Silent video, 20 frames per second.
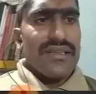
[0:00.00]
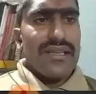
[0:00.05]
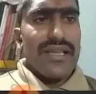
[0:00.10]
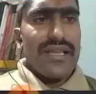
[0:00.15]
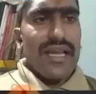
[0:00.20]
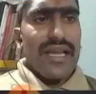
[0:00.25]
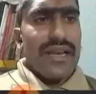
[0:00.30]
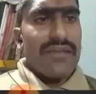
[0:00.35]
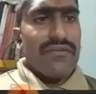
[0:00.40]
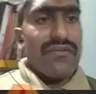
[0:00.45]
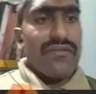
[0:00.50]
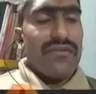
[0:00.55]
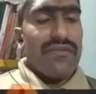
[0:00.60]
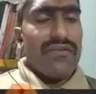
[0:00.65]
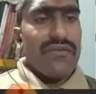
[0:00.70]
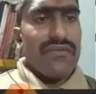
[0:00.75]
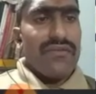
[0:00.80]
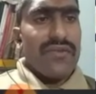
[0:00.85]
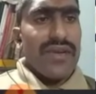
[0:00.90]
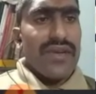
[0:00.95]
And
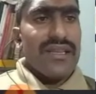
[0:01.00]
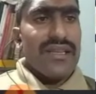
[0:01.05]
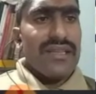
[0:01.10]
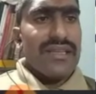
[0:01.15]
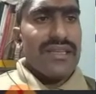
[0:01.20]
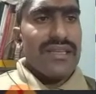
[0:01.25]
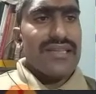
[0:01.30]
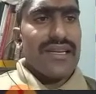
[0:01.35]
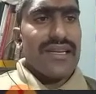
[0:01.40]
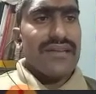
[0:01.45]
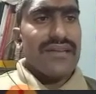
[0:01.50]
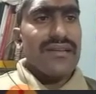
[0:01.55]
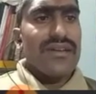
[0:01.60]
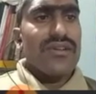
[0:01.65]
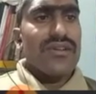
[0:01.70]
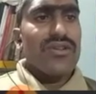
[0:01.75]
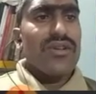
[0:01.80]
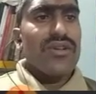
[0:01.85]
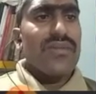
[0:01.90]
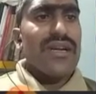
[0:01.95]
when this
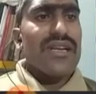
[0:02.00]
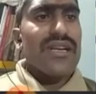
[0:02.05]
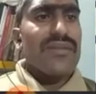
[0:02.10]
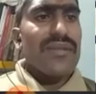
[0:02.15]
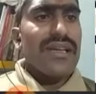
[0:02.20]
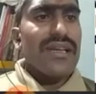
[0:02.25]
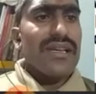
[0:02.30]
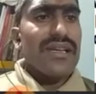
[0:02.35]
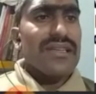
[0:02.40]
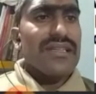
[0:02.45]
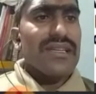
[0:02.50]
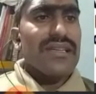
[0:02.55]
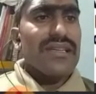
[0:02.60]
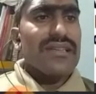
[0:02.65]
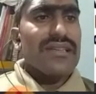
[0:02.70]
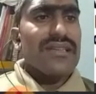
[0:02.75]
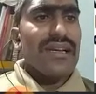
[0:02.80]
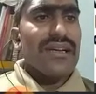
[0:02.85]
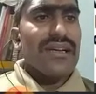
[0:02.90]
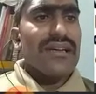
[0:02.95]
uncontrolled multiplication
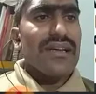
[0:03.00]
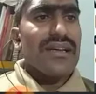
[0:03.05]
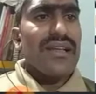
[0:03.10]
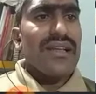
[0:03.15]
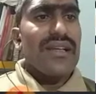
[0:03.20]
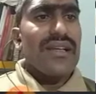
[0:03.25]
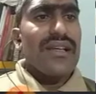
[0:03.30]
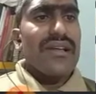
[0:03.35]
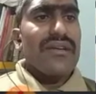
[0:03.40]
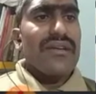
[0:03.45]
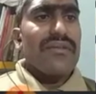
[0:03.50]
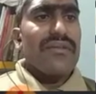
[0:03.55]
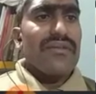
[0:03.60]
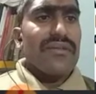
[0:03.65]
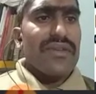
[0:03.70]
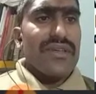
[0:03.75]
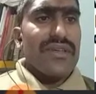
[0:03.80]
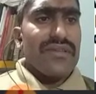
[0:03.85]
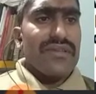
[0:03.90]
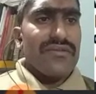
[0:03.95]
is occur,
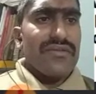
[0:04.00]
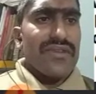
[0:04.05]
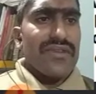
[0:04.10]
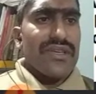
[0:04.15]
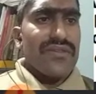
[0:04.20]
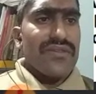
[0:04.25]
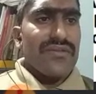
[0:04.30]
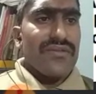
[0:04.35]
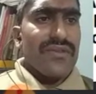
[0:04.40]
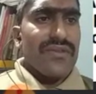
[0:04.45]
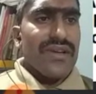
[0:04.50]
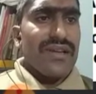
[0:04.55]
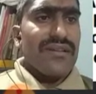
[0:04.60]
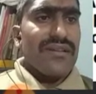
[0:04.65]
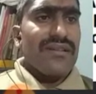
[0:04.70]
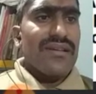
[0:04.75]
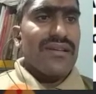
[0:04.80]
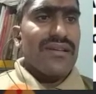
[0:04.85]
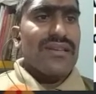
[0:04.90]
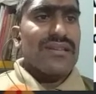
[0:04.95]
if when
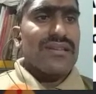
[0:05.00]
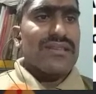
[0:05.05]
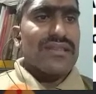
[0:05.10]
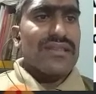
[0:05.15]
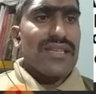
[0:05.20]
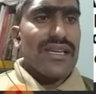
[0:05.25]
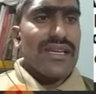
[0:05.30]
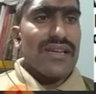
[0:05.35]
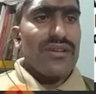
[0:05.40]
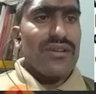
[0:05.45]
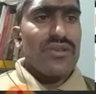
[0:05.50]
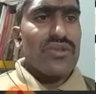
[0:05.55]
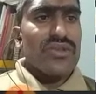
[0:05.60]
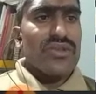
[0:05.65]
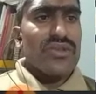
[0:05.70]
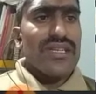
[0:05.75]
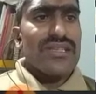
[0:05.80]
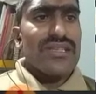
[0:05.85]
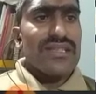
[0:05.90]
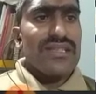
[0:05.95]
cell
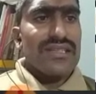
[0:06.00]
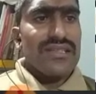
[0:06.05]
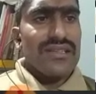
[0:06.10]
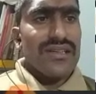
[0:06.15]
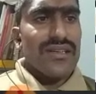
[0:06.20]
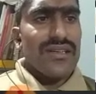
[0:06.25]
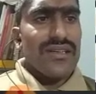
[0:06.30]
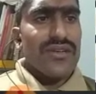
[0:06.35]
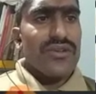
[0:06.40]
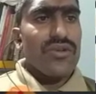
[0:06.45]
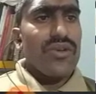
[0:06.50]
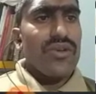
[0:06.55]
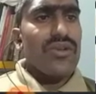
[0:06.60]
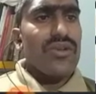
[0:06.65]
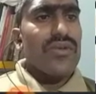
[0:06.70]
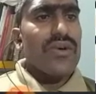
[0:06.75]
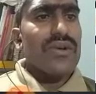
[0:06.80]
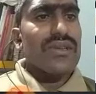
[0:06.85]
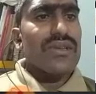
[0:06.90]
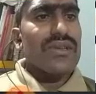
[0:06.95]
loses its control
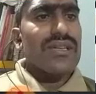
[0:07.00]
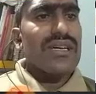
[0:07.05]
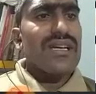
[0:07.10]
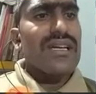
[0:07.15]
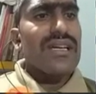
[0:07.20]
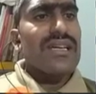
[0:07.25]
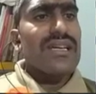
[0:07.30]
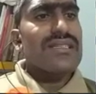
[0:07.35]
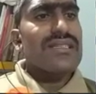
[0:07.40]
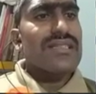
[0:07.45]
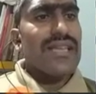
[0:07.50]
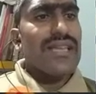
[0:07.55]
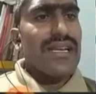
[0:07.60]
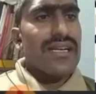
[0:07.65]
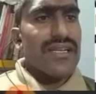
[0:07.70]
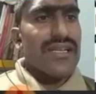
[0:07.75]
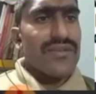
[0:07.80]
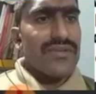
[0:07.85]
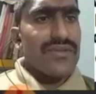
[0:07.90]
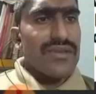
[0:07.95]
over the cell
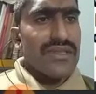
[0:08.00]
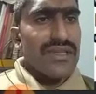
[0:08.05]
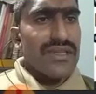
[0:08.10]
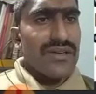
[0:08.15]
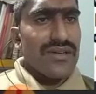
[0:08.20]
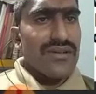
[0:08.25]
division.